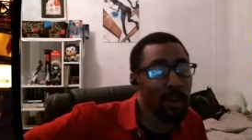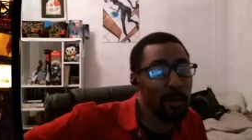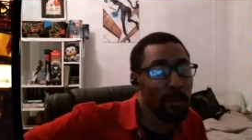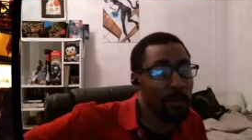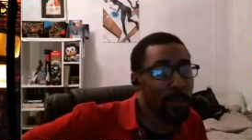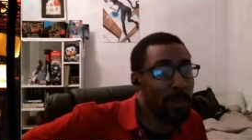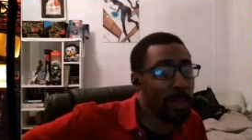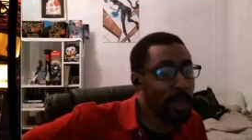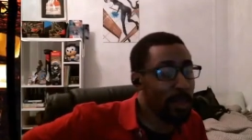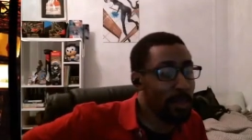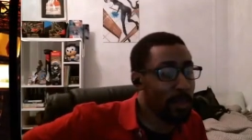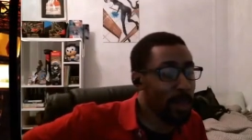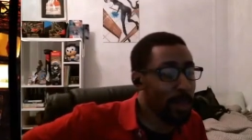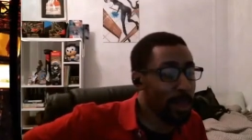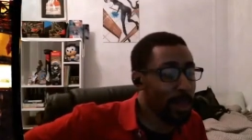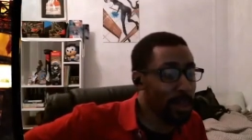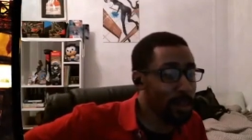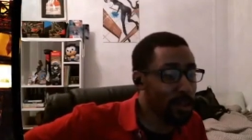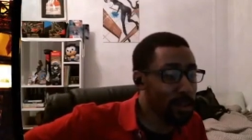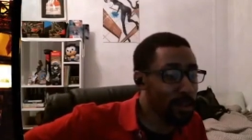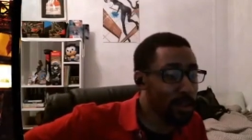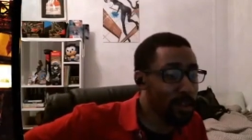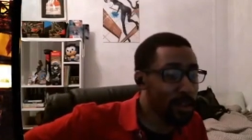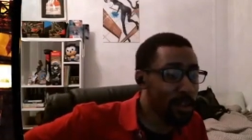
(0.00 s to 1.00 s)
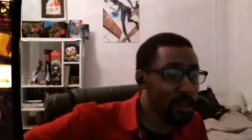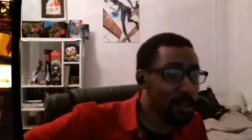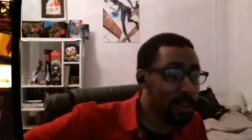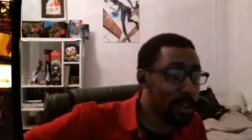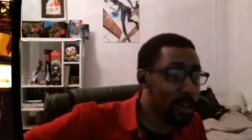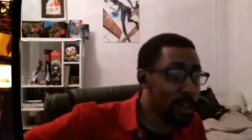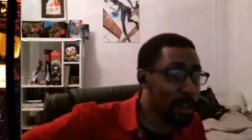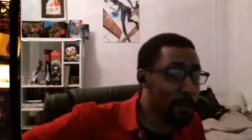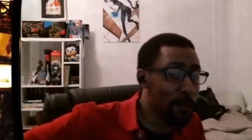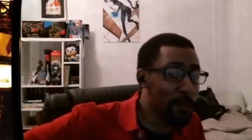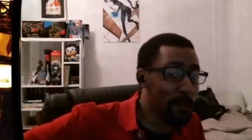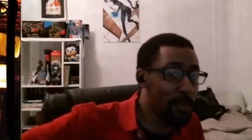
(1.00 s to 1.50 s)
But yeah, like,
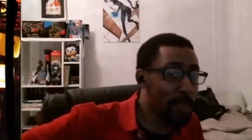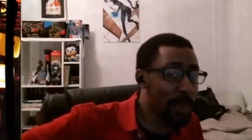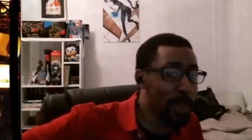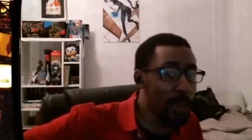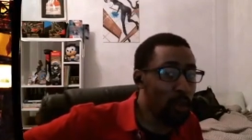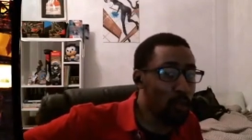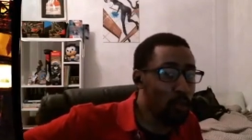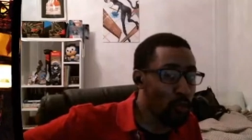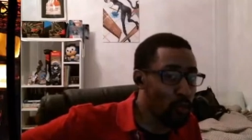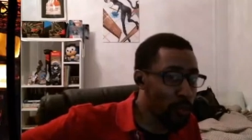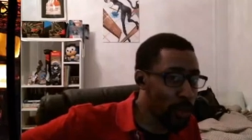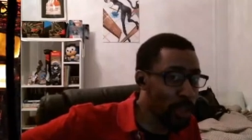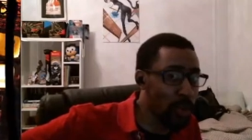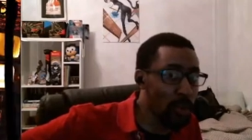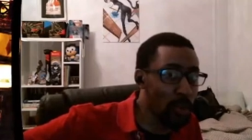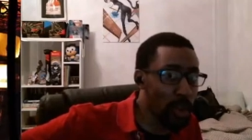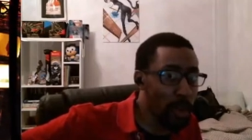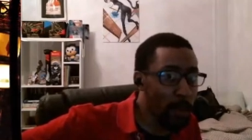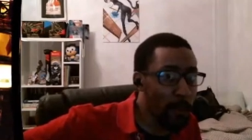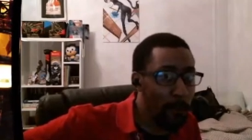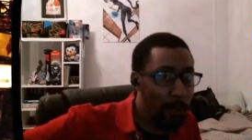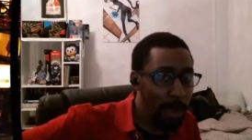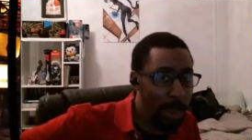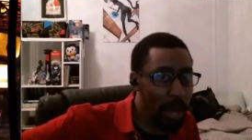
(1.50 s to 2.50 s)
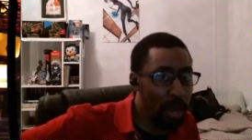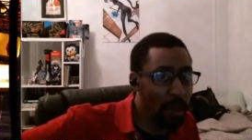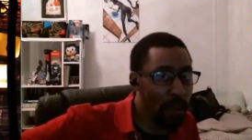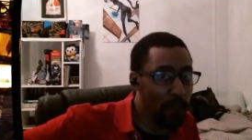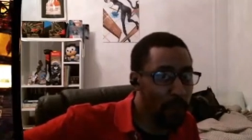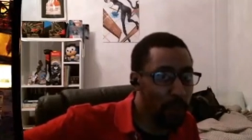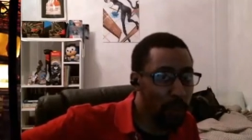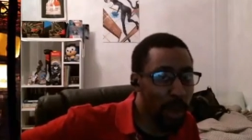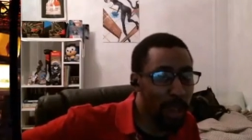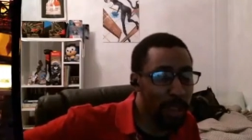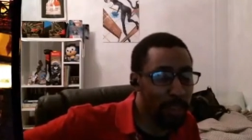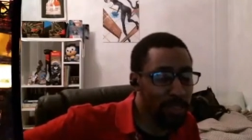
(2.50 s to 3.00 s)
like real competitive
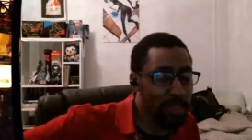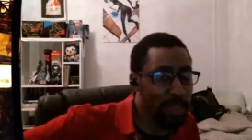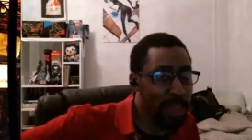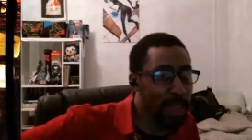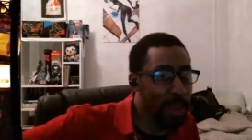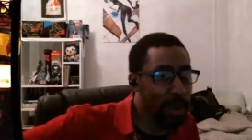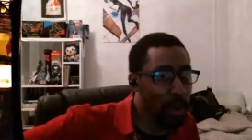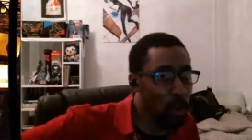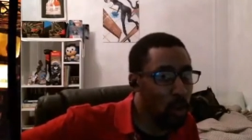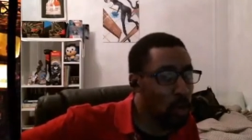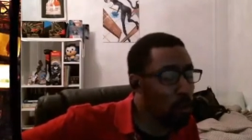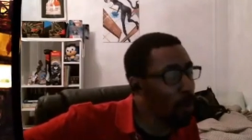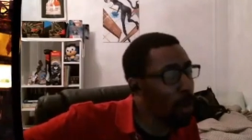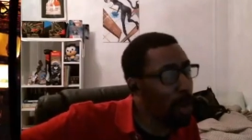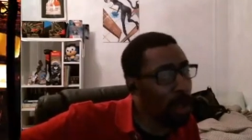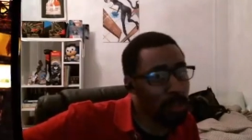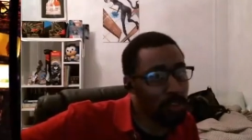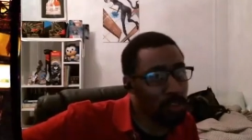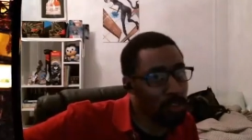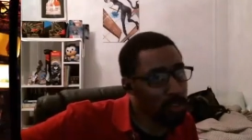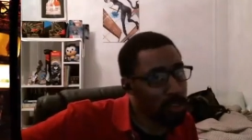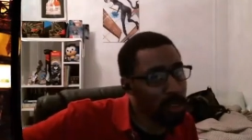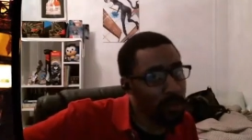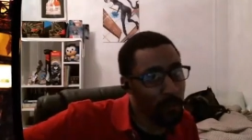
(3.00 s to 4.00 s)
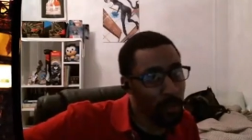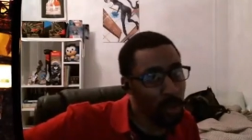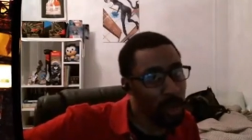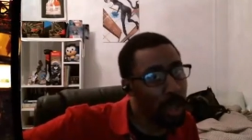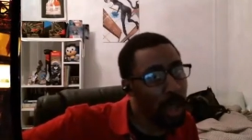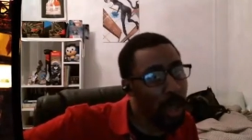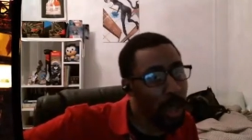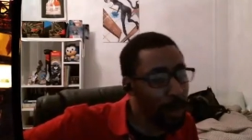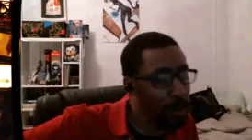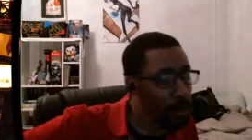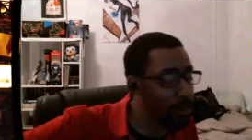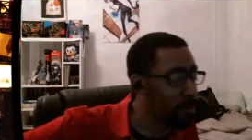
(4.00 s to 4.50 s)
practice at home, I just never
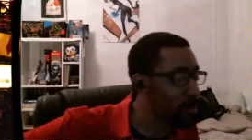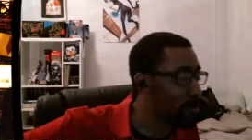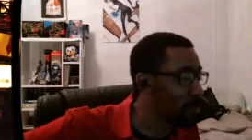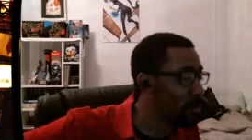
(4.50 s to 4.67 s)
got.